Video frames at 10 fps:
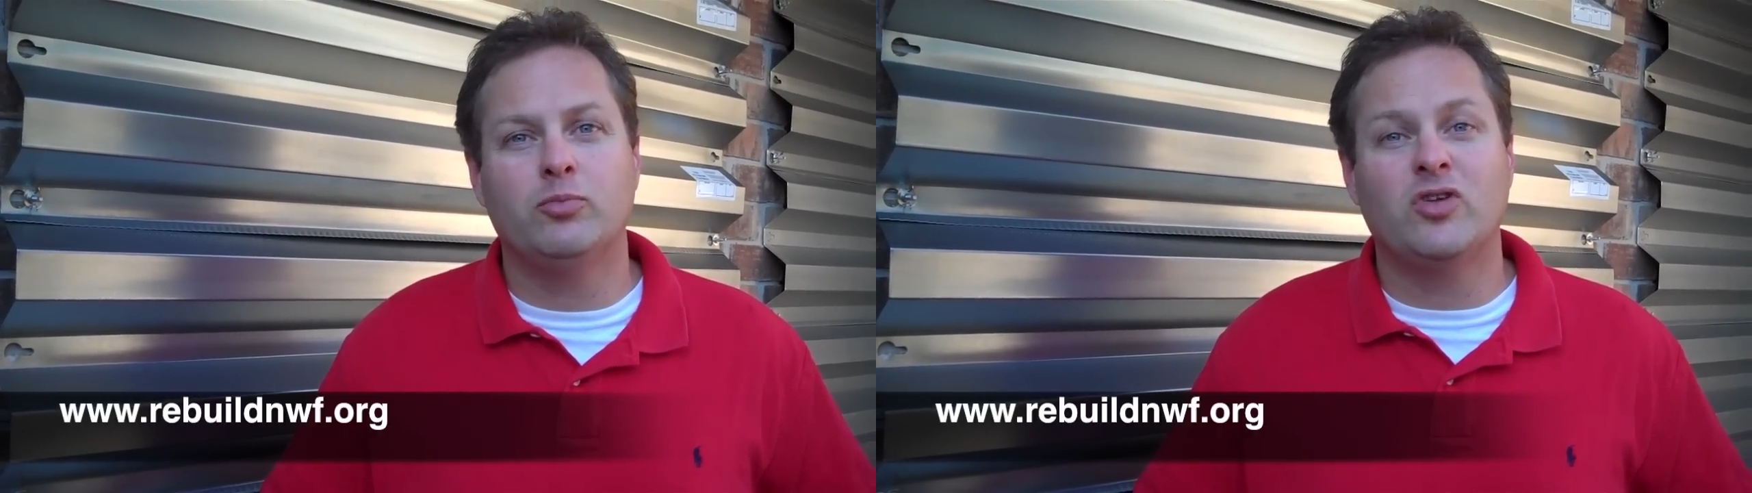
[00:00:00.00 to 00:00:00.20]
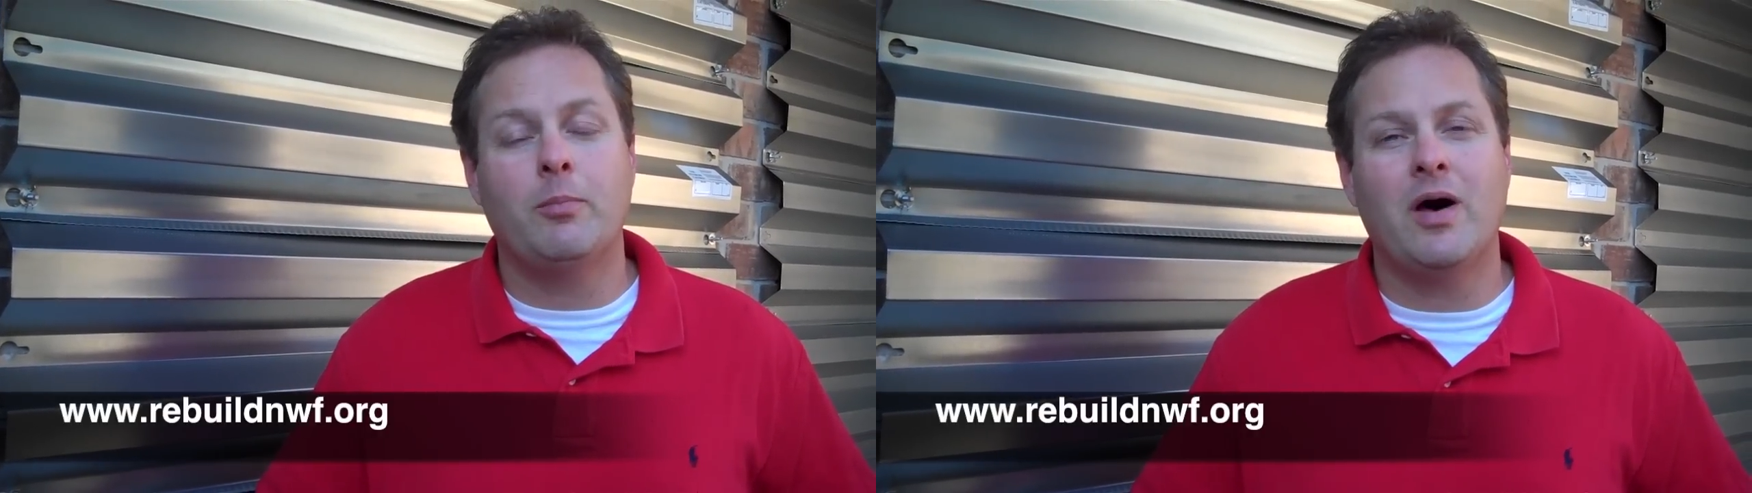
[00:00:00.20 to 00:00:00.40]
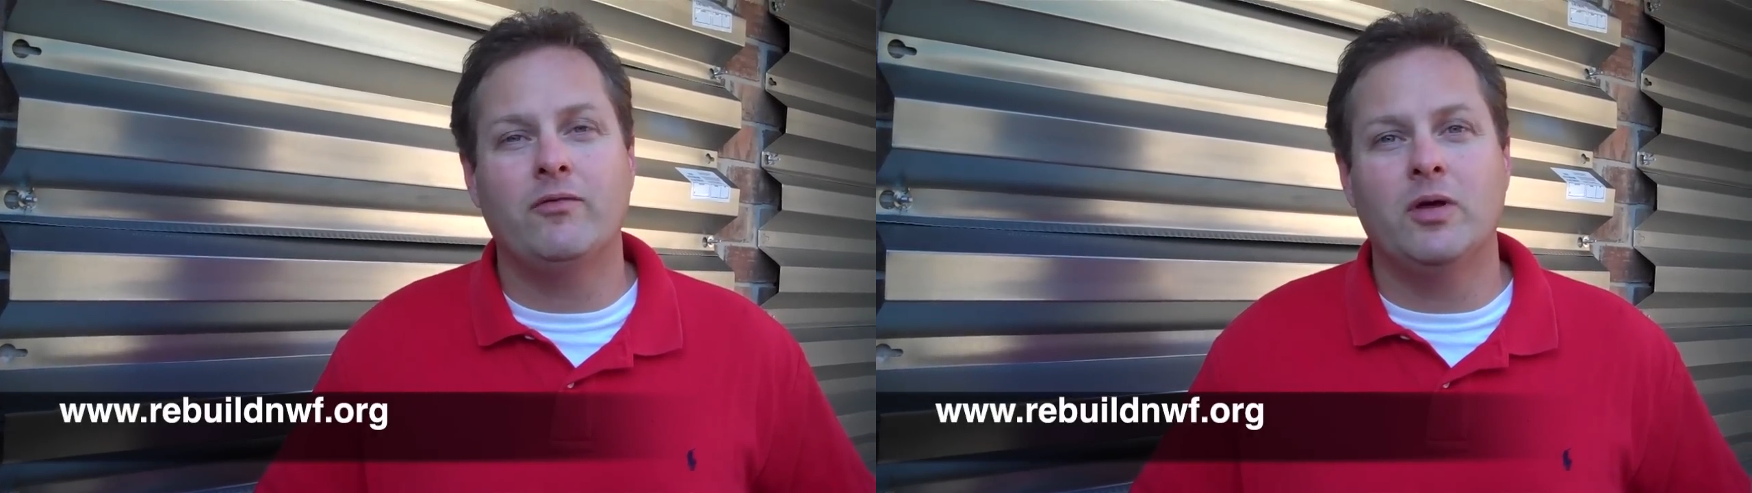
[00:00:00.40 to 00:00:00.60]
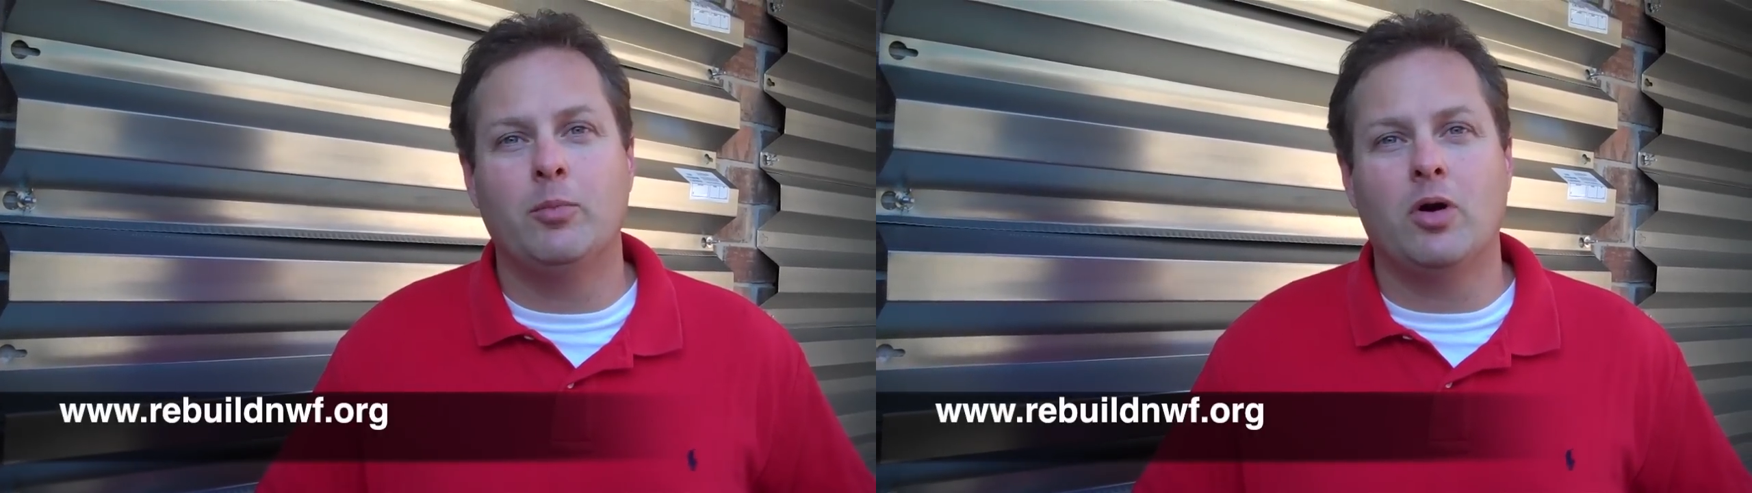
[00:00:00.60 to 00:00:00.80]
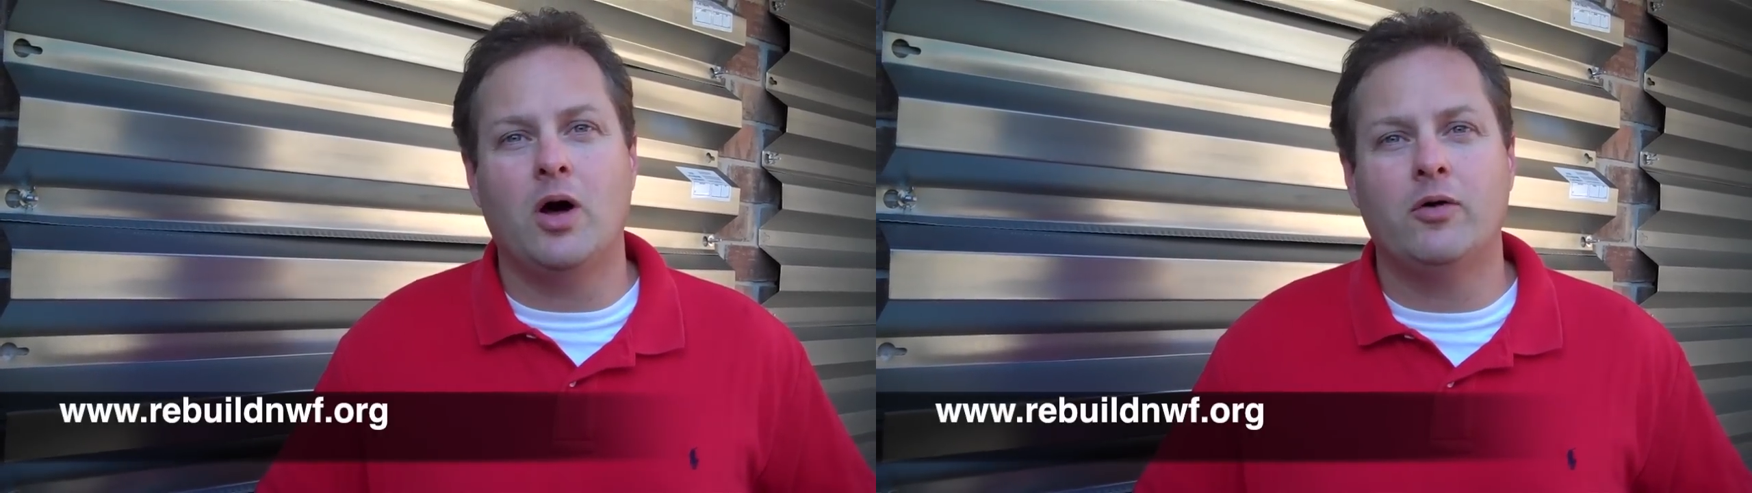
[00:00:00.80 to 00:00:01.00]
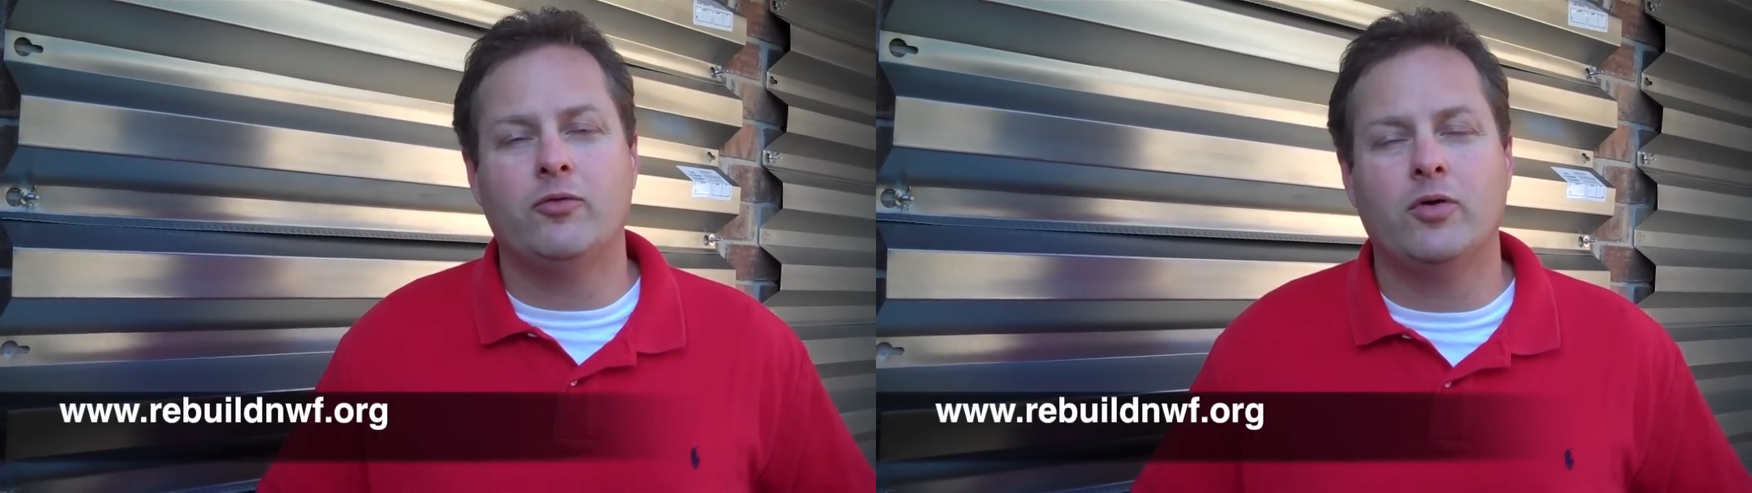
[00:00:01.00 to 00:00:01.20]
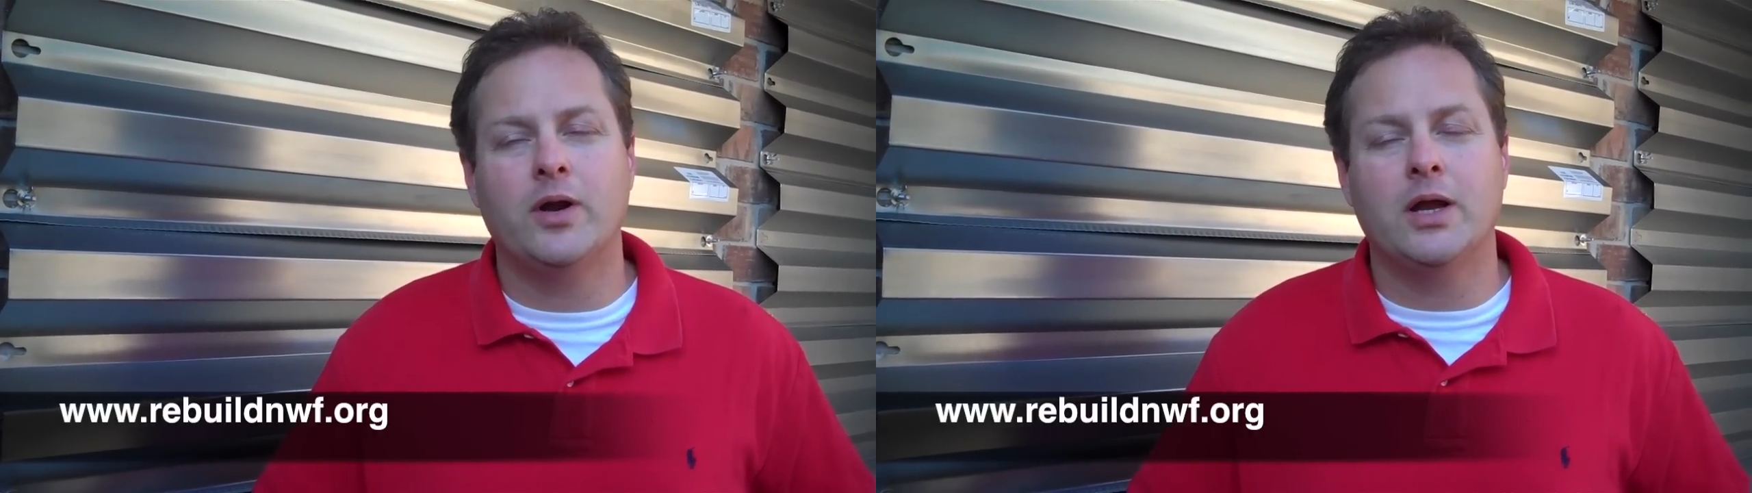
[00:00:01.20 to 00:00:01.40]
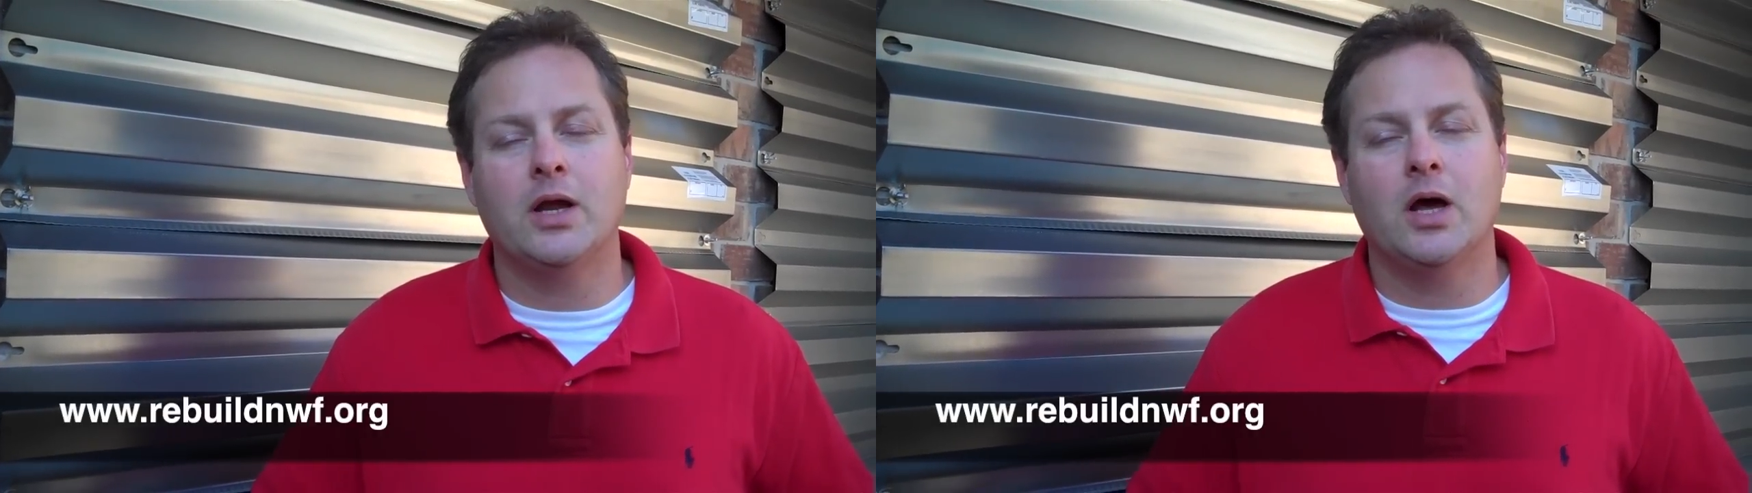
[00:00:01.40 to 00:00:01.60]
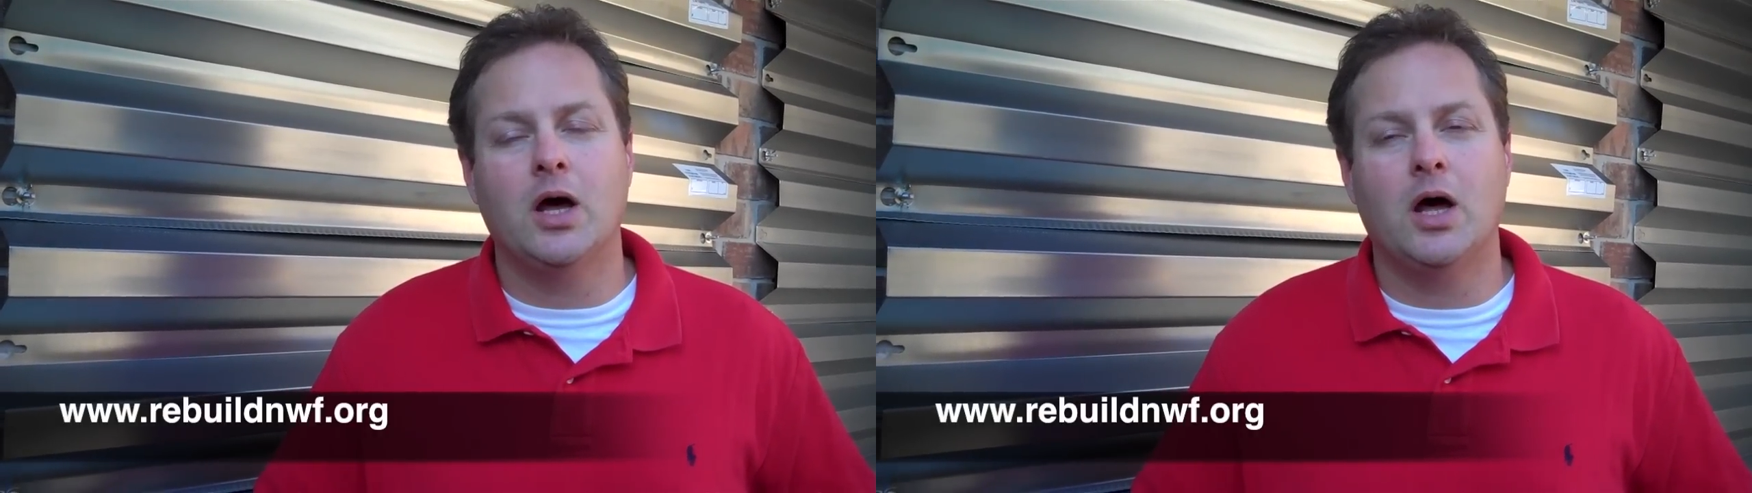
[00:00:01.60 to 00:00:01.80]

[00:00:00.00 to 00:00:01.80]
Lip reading: Some of them are offering